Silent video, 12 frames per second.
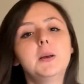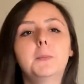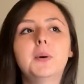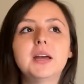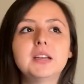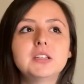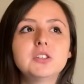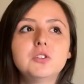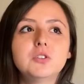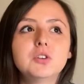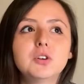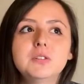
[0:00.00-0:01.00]
But you
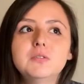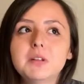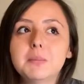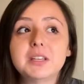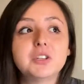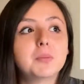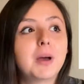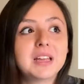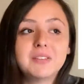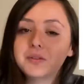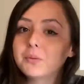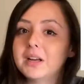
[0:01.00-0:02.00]
could, I mean, you might
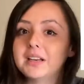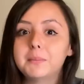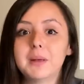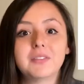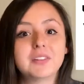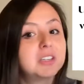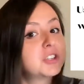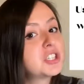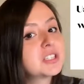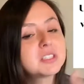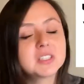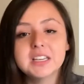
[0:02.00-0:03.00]
even wind up having to
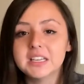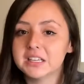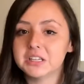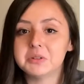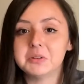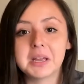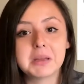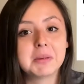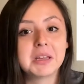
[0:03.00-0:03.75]
chisel it, you name it.